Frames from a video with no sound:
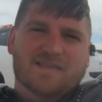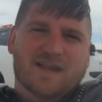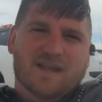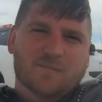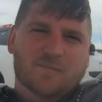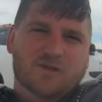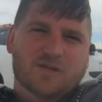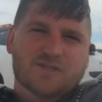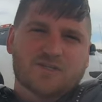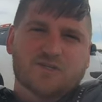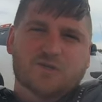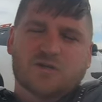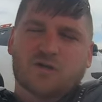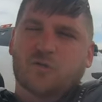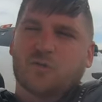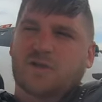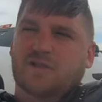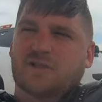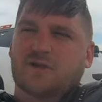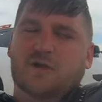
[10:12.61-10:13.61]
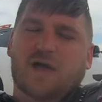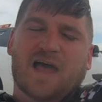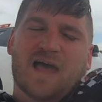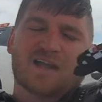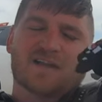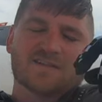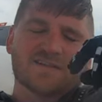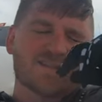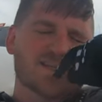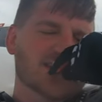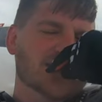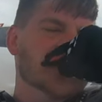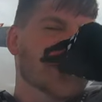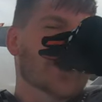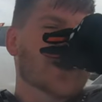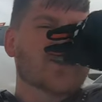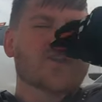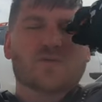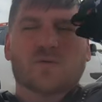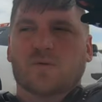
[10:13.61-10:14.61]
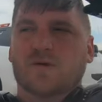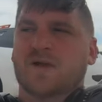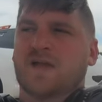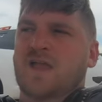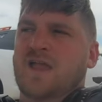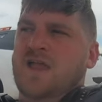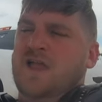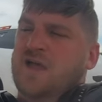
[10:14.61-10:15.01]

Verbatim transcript: that I'm gonna do a quick little ad on TikTok for.